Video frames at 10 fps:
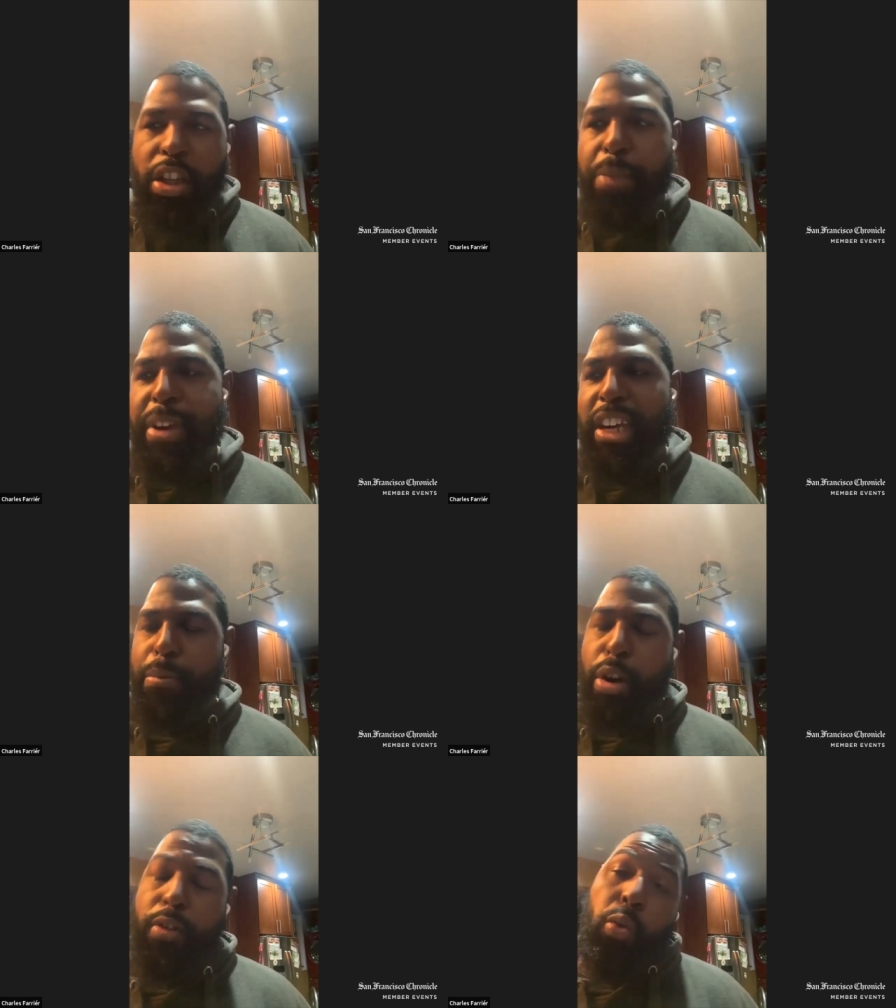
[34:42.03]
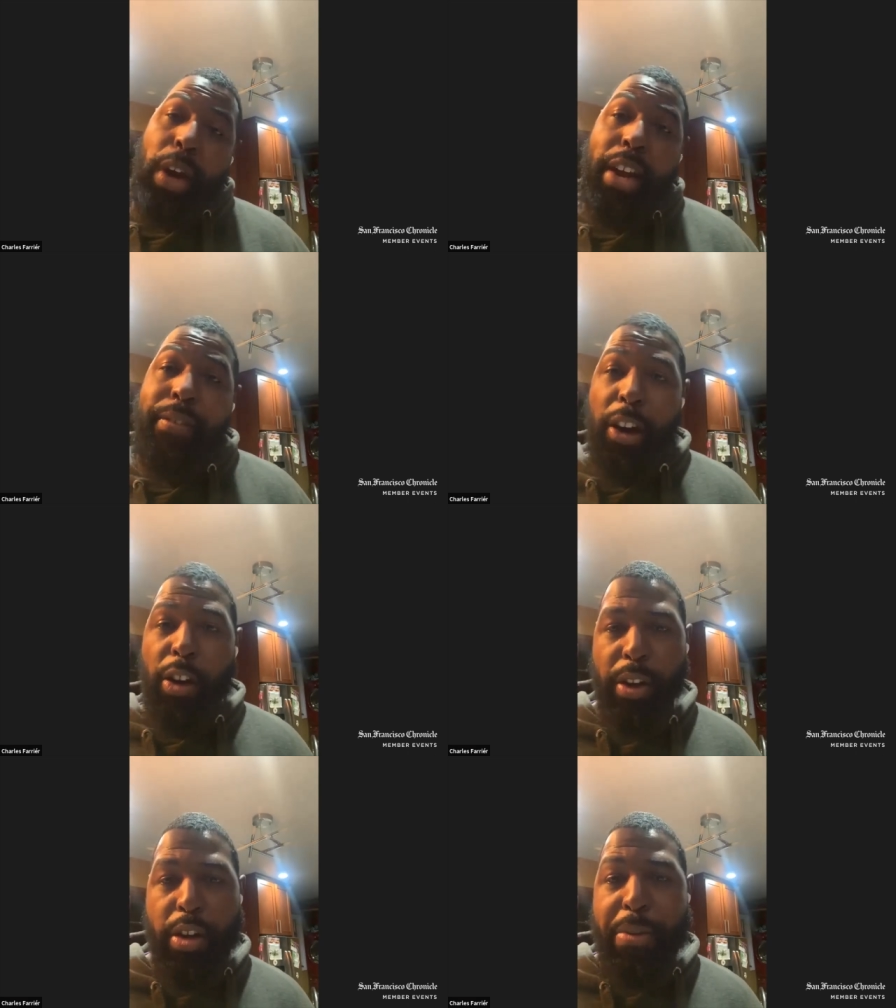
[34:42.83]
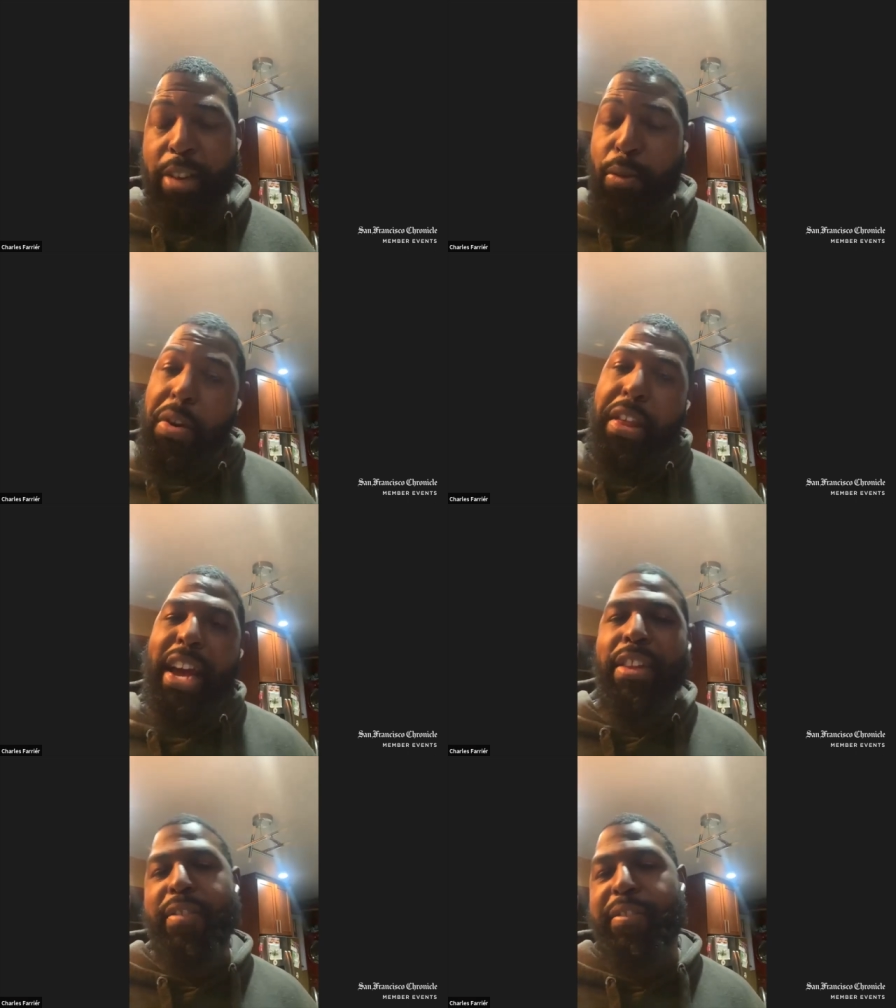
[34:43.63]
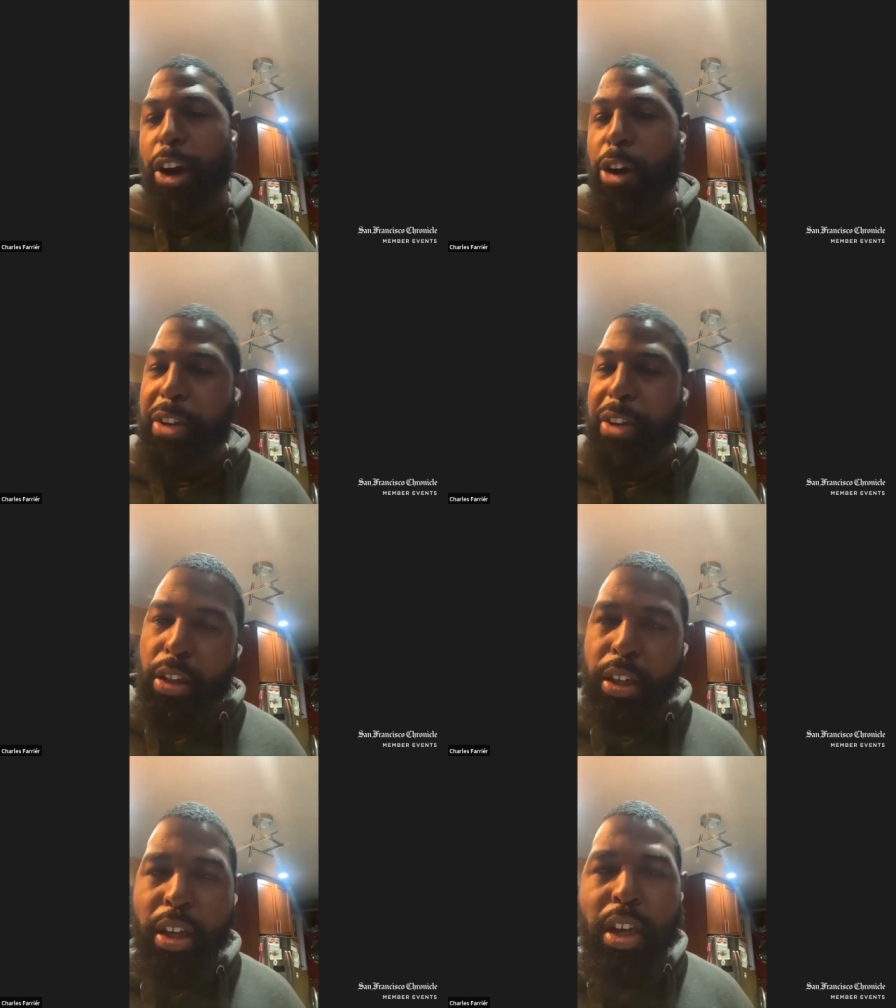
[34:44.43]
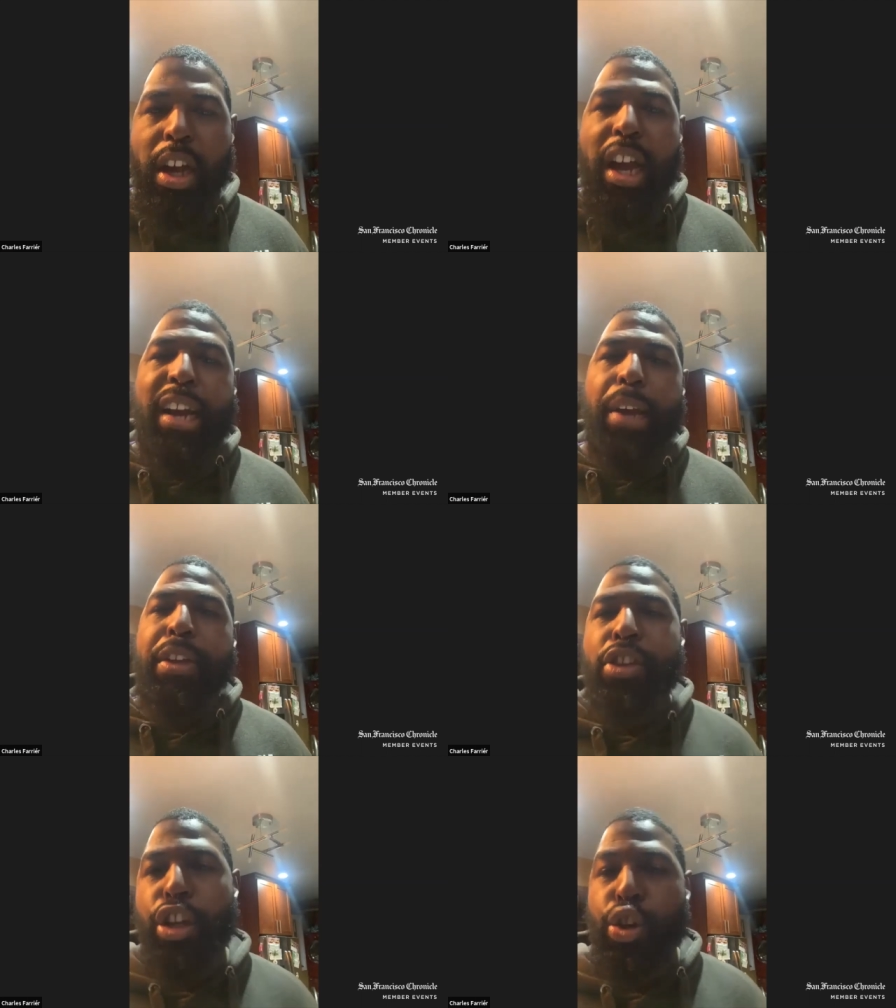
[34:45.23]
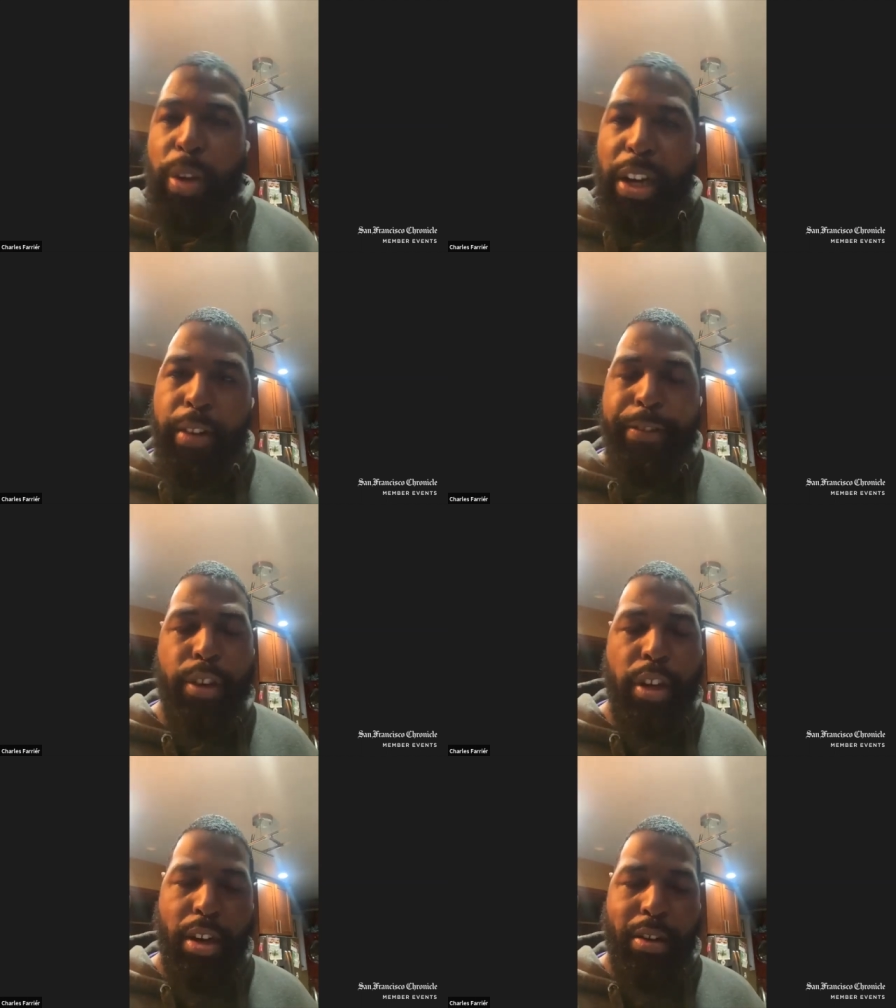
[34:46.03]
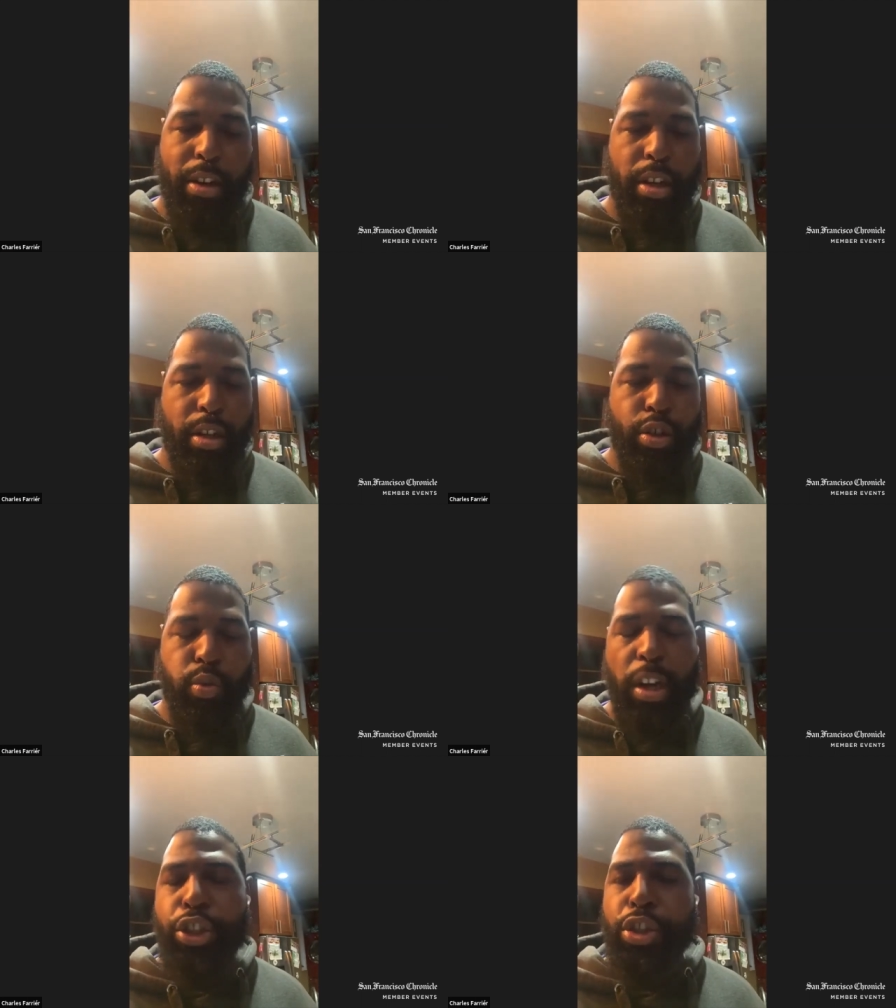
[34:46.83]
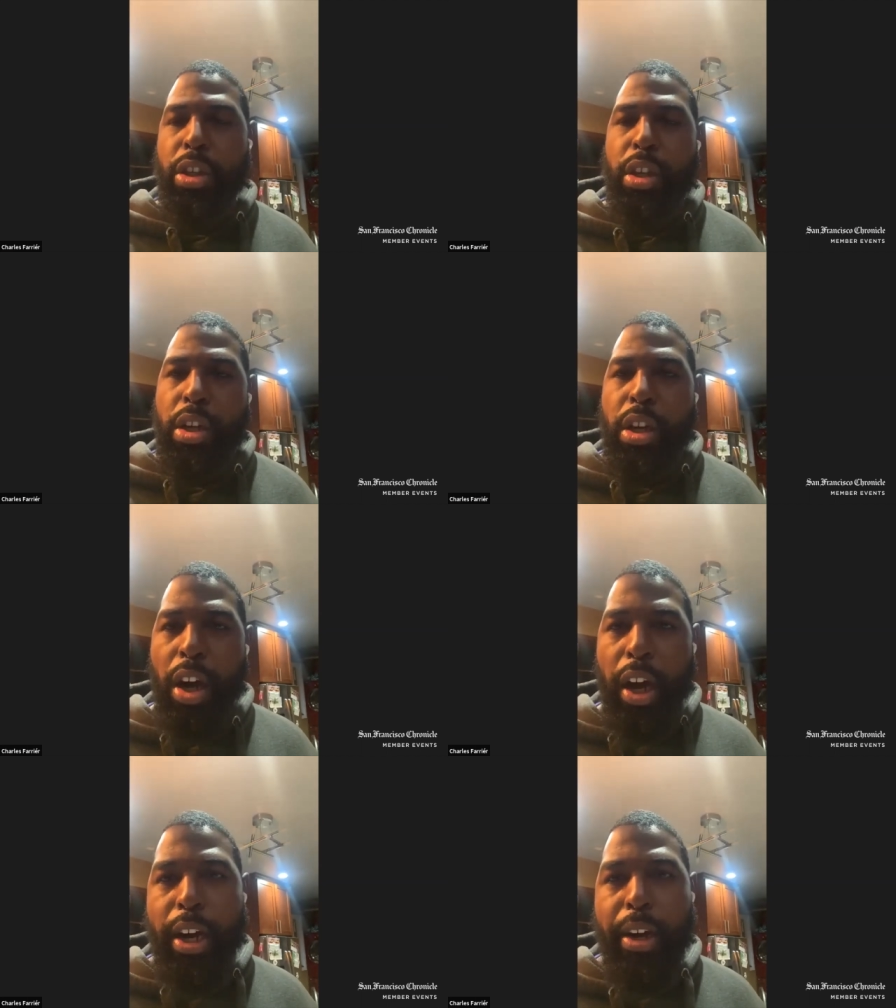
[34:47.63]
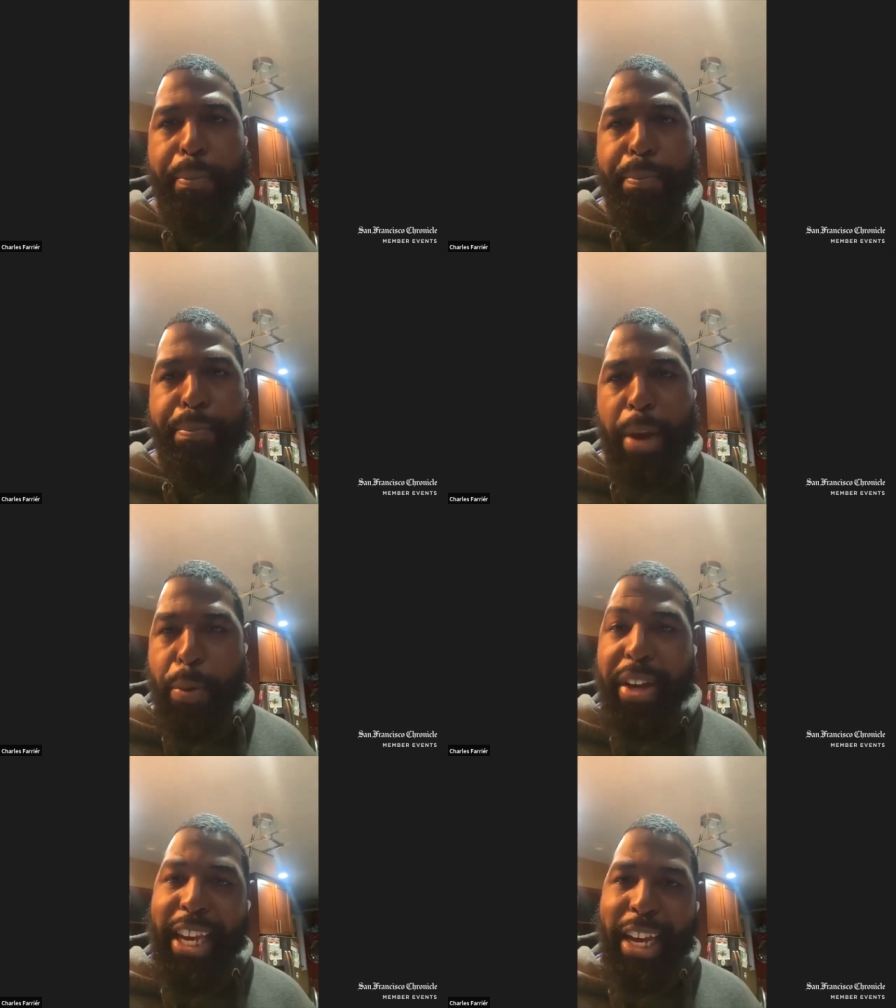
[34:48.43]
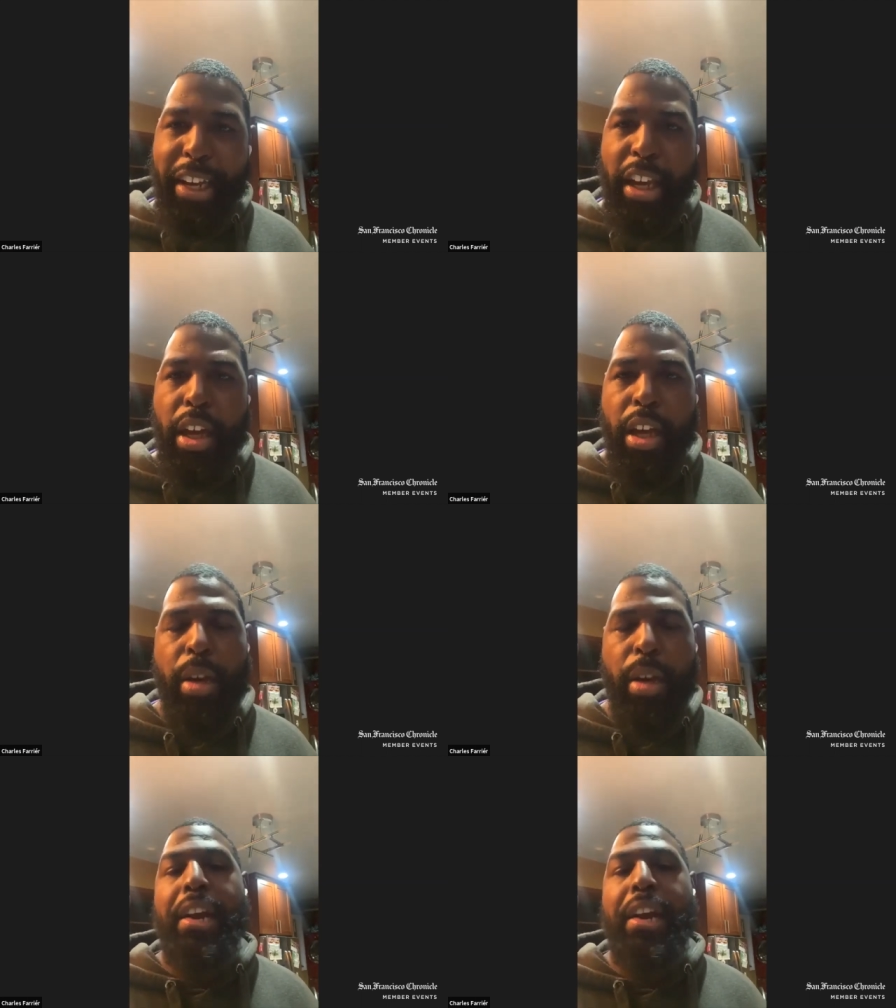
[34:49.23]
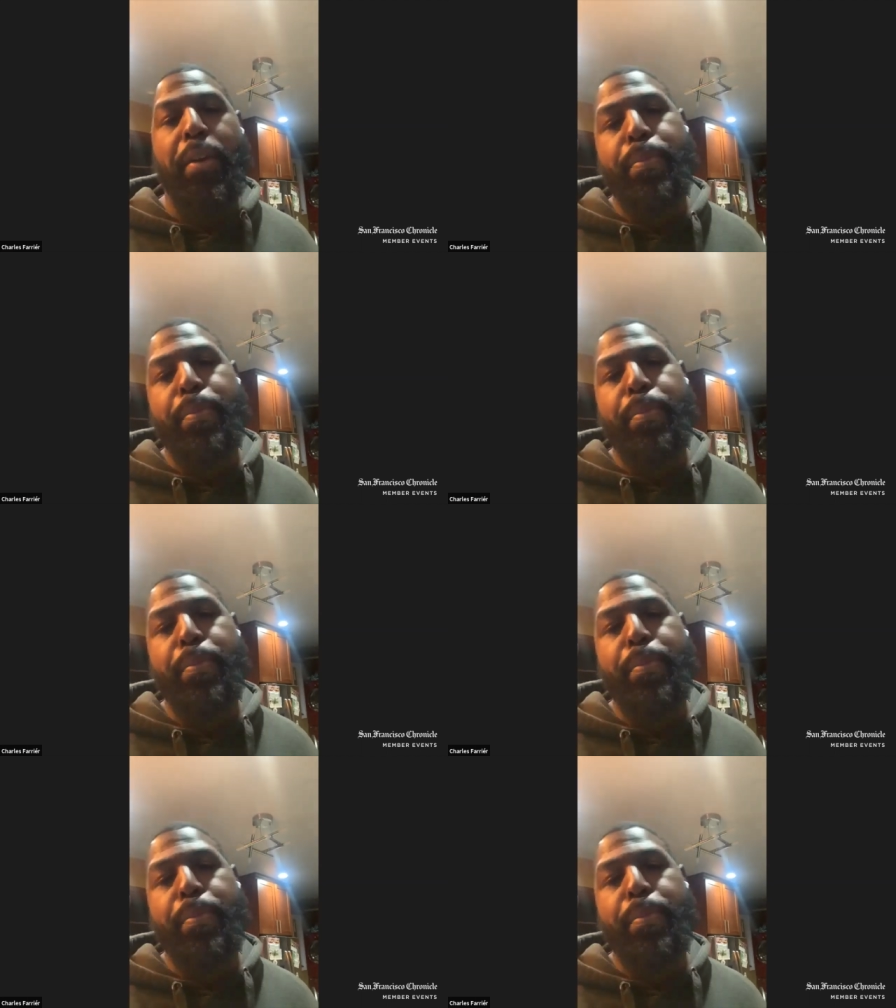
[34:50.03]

to make it more of a red velvet to make it more that have that velvety look. And then we took crepe, uh, crushed uh, peppermint candy, and